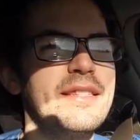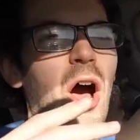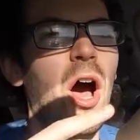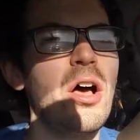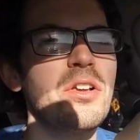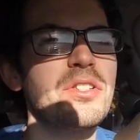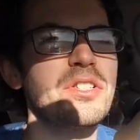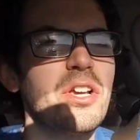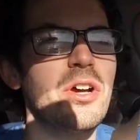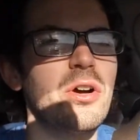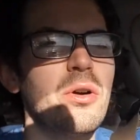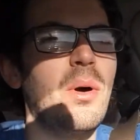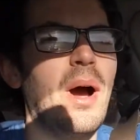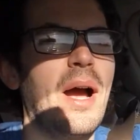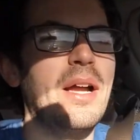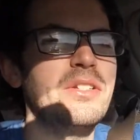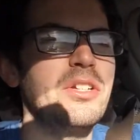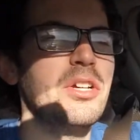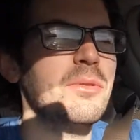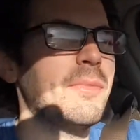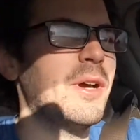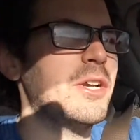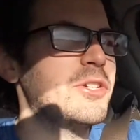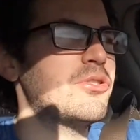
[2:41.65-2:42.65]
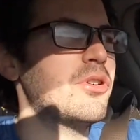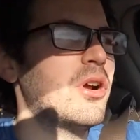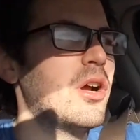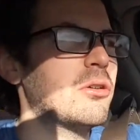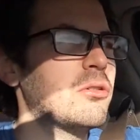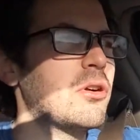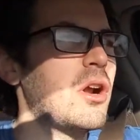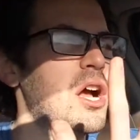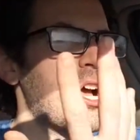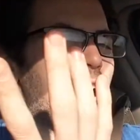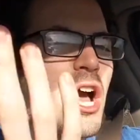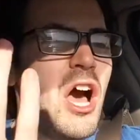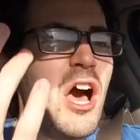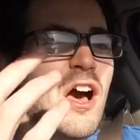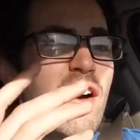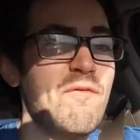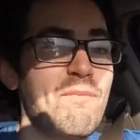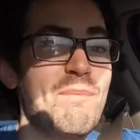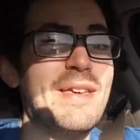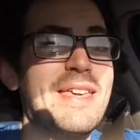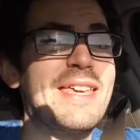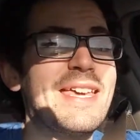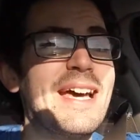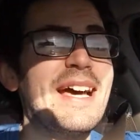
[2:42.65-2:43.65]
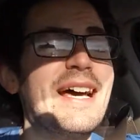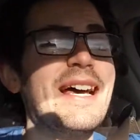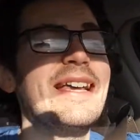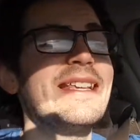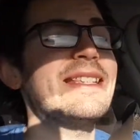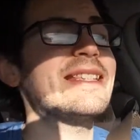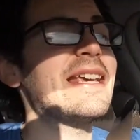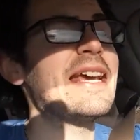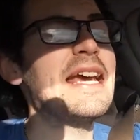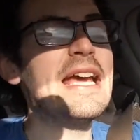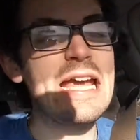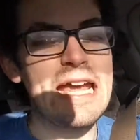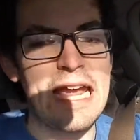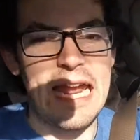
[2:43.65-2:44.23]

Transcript: Also, I took my truck rug off because